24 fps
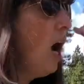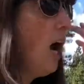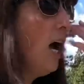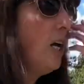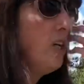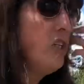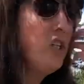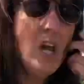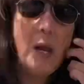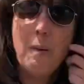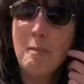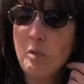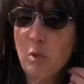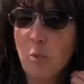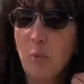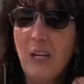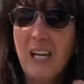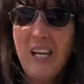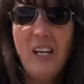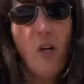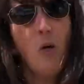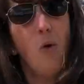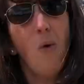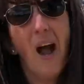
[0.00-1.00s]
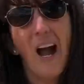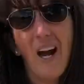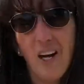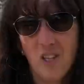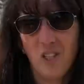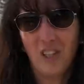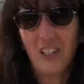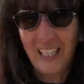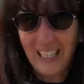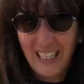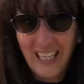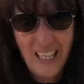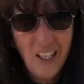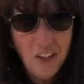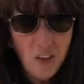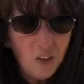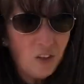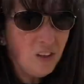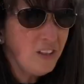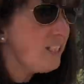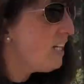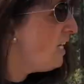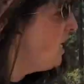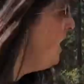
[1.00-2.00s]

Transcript: James Reed, who actually killed